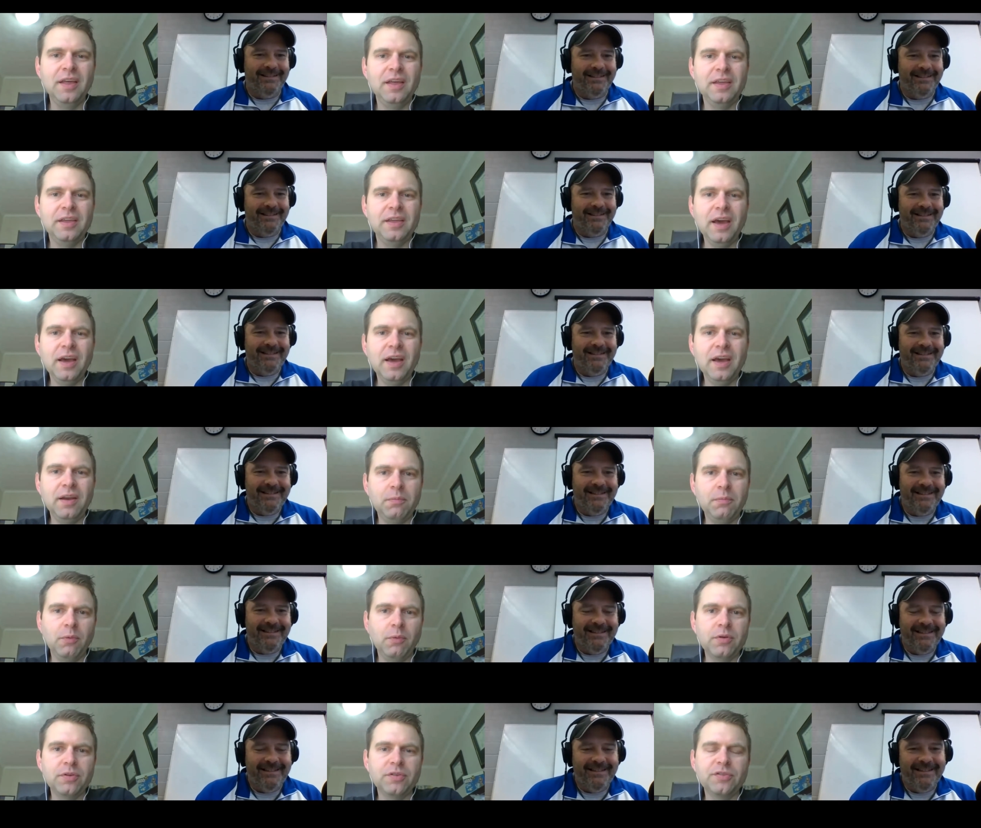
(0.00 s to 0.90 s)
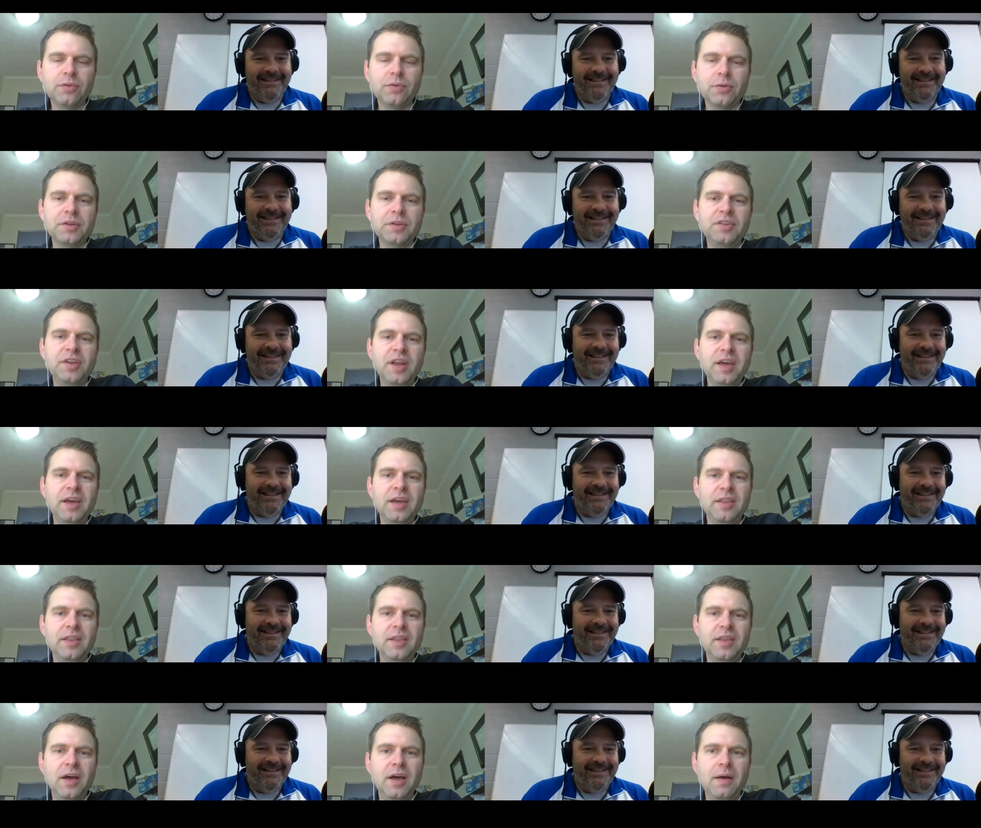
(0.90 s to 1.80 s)
Speaker 1: yeah, I wrote a story today
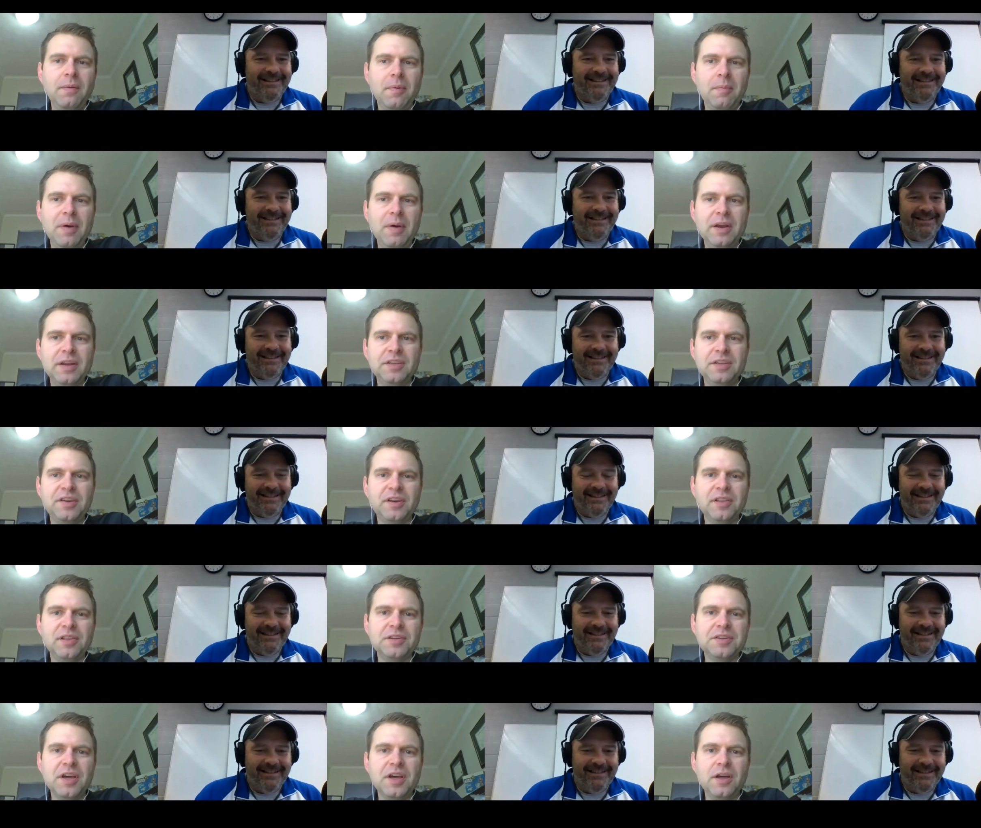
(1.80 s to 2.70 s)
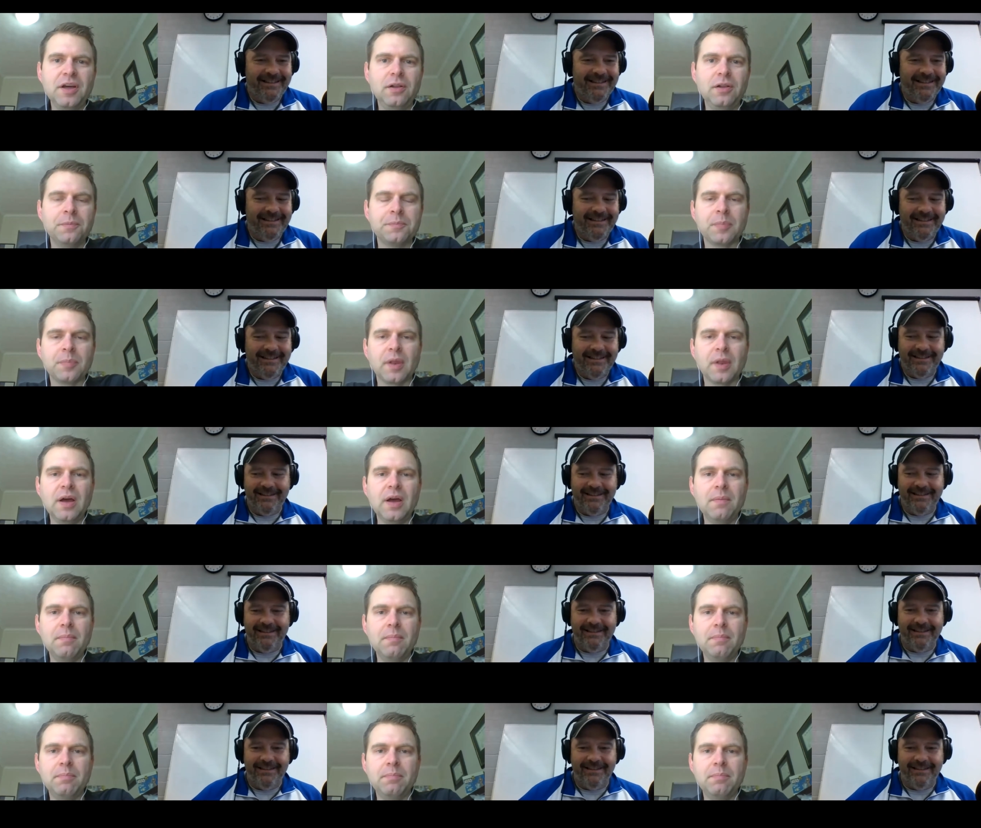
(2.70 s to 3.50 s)
um, about EJ Liddell um,